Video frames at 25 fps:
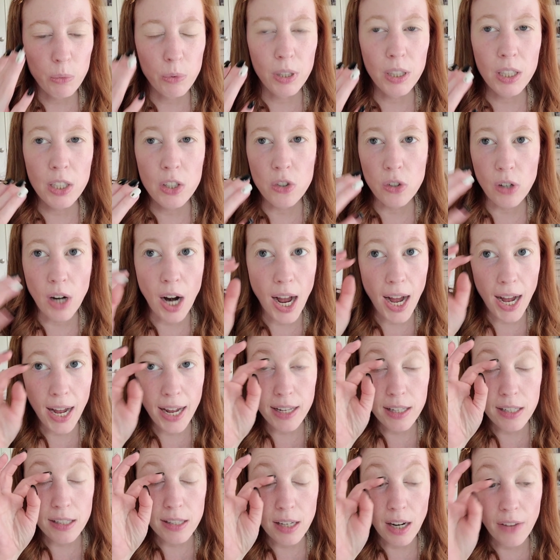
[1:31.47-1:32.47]
really
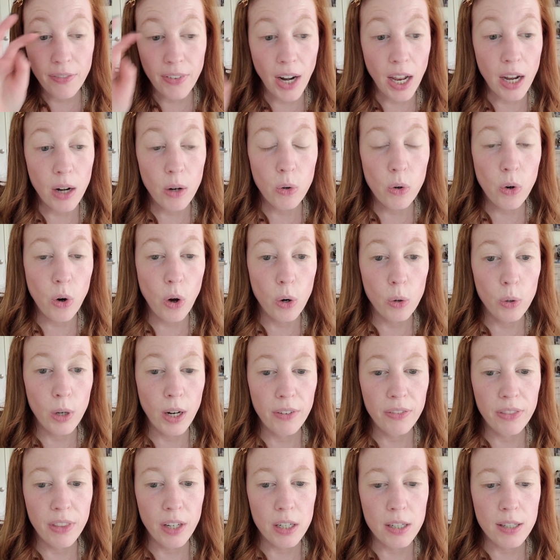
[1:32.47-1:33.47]
dry and stuff. And I don't know
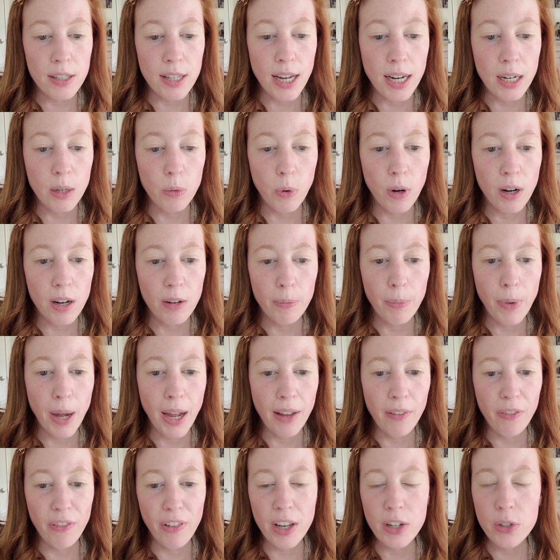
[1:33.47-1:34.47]
if there's like one of
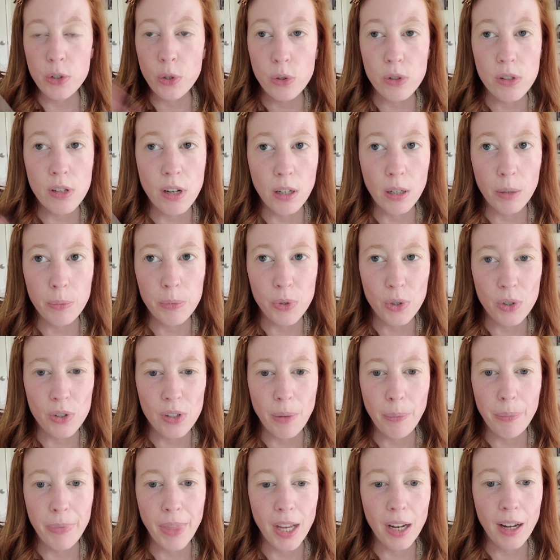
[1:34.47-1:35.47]
my facial serums or
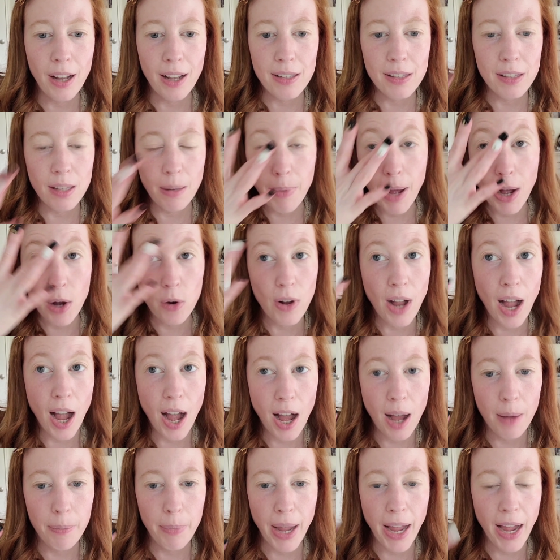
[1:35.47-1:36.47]
something I somehow
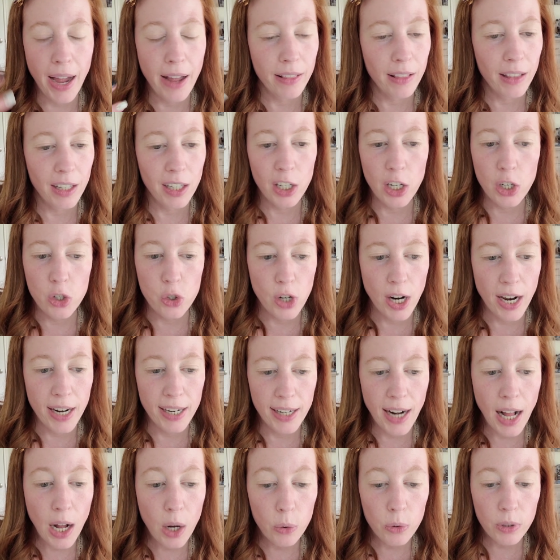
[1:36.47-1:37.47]
got on my eyelid and I
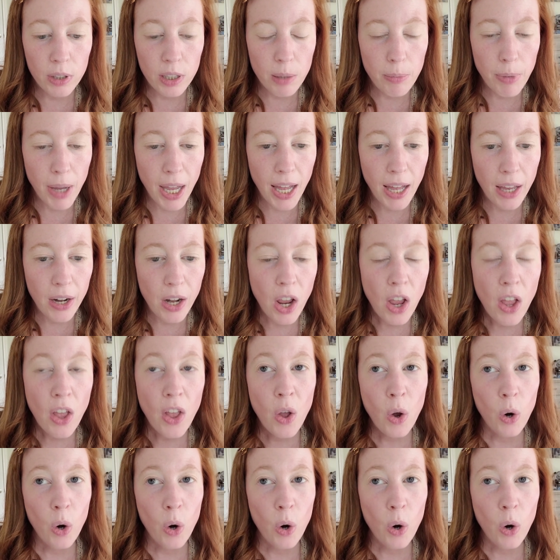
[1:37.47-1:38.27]
dried it out really bad,